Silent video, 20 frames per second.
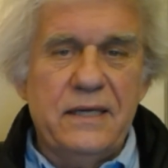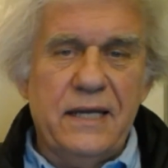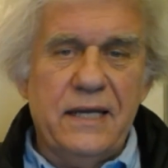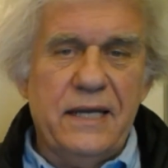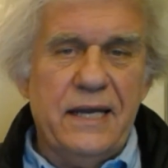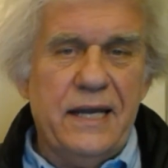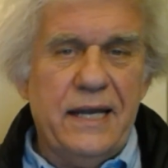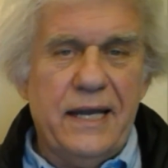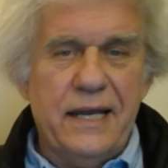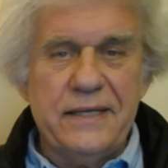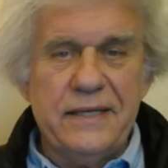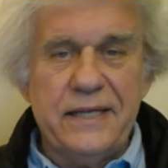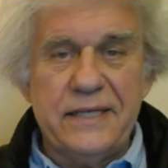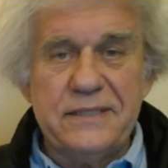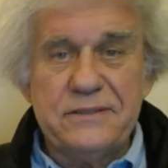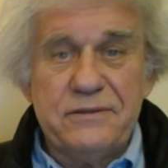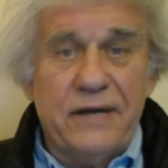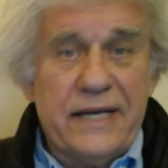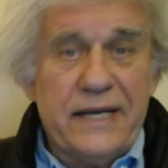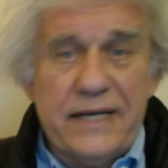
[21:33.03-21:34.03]
and they
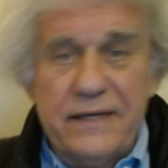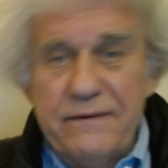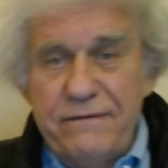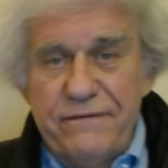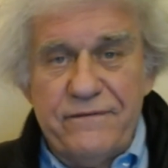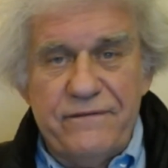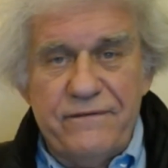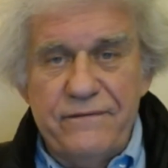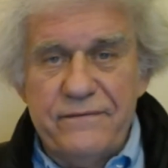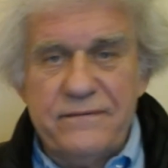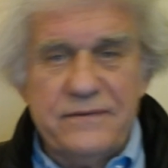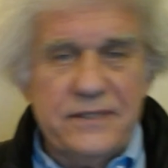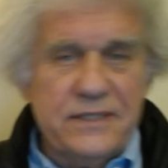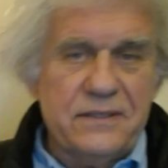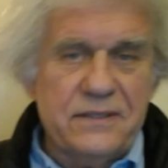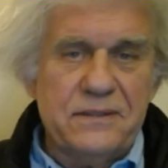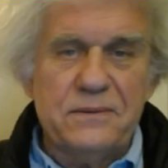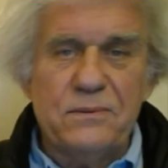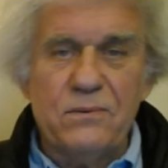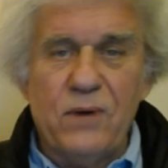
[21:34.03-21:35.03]
try to, you
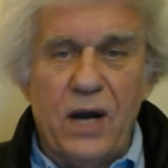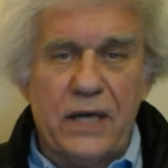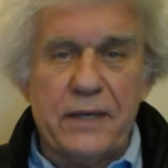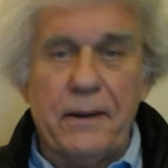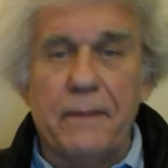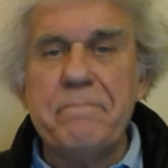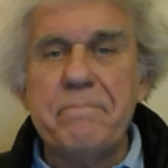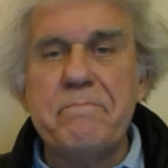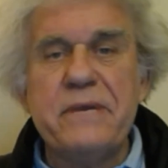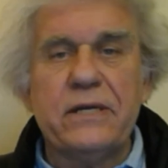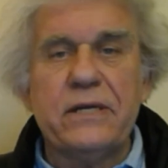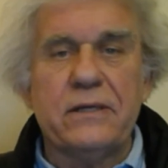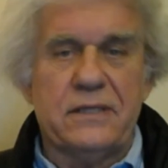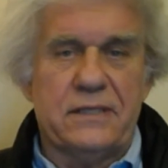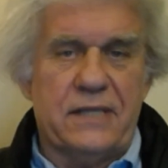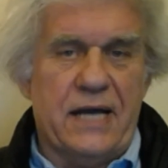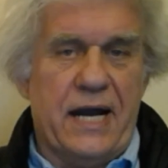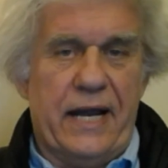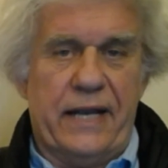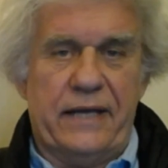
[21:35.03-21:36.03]
know, walk a middle
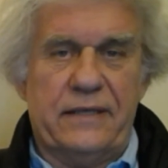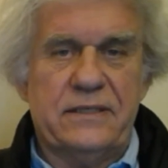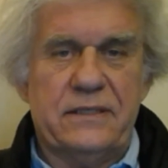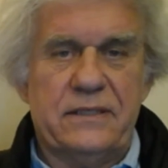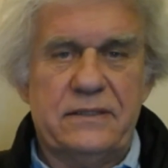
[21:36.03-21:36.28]
line